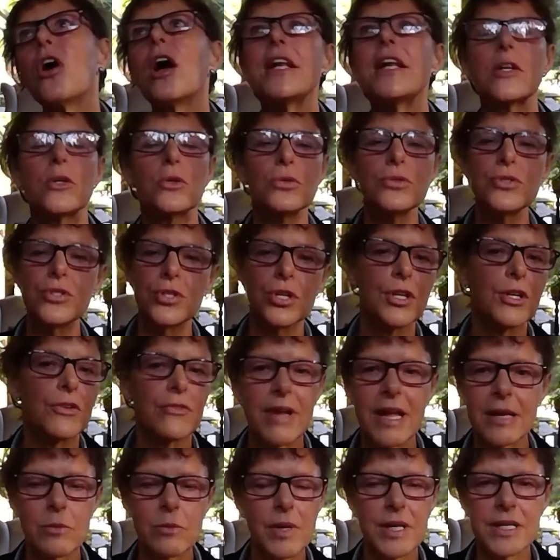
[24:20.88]
could turn
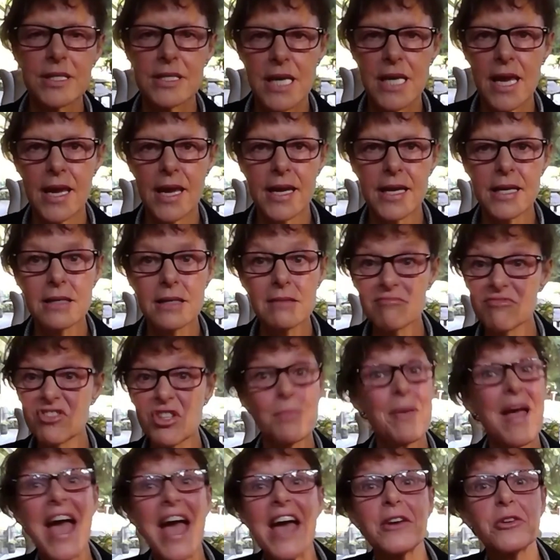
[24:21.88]
around one day.
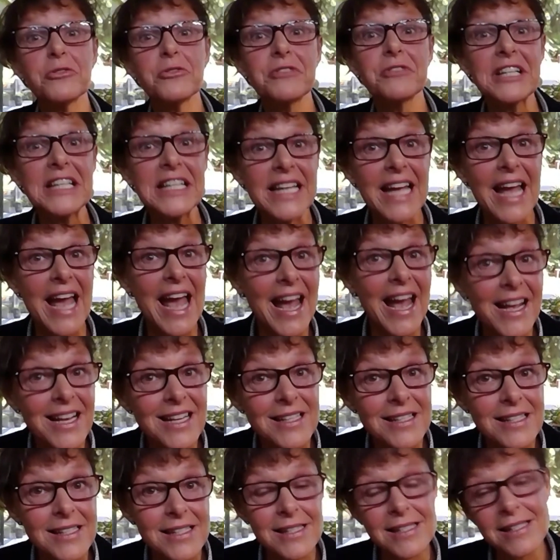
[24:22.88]
Japan already
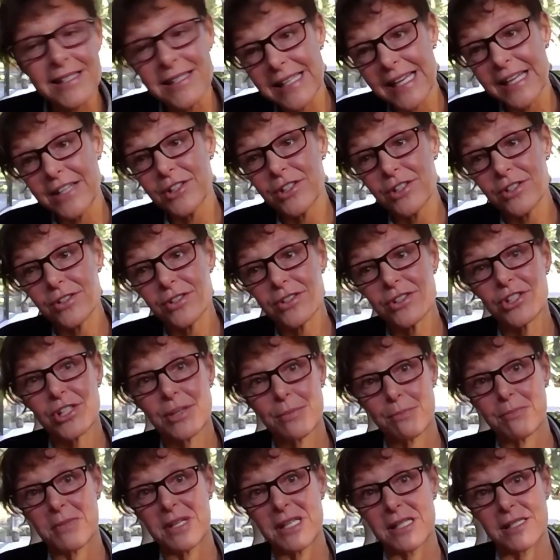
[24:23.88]
has sent
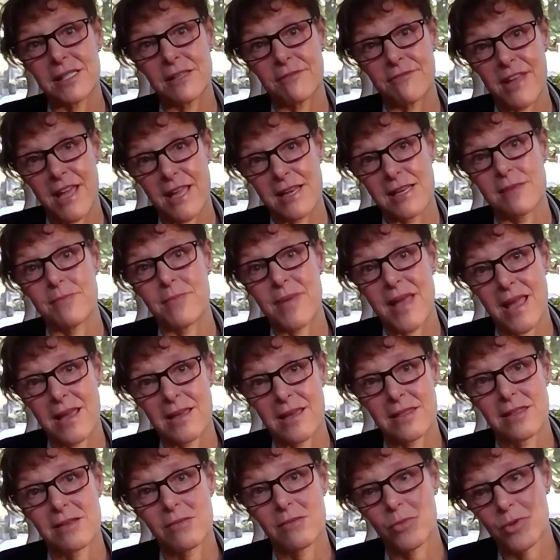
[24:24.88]
shipments of honey
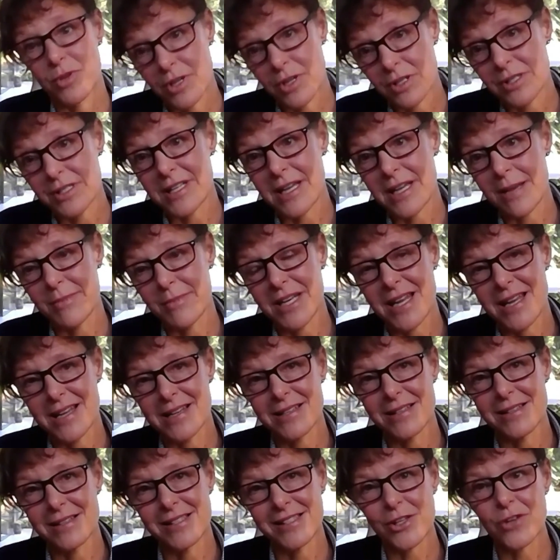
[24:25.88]
back that were
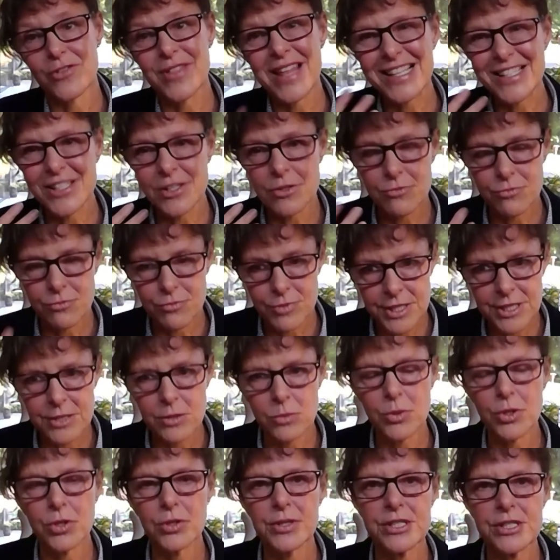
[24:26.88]
contaminated. So that's a real
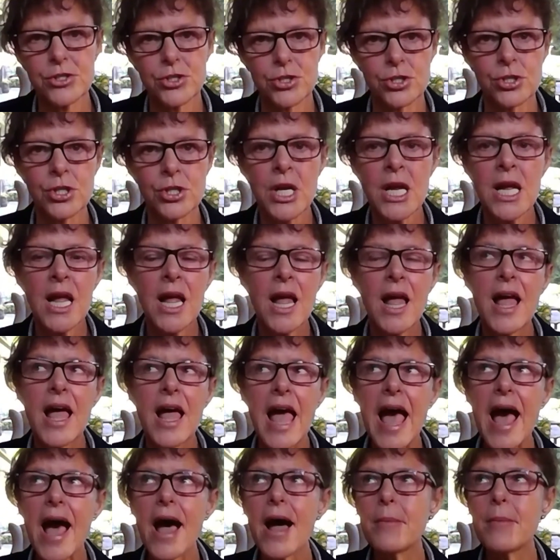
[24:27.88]
world issue.
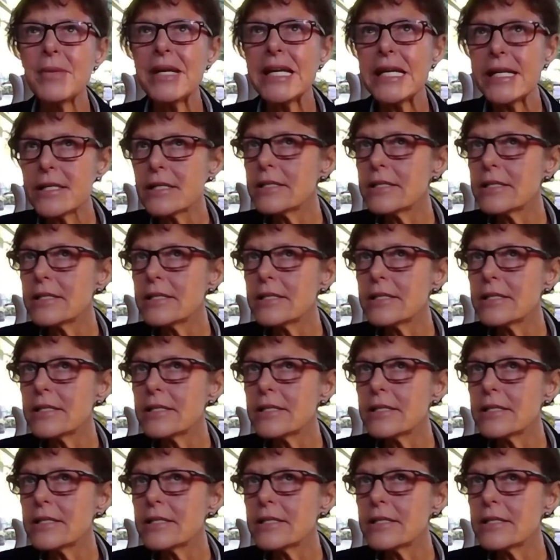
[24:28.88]
In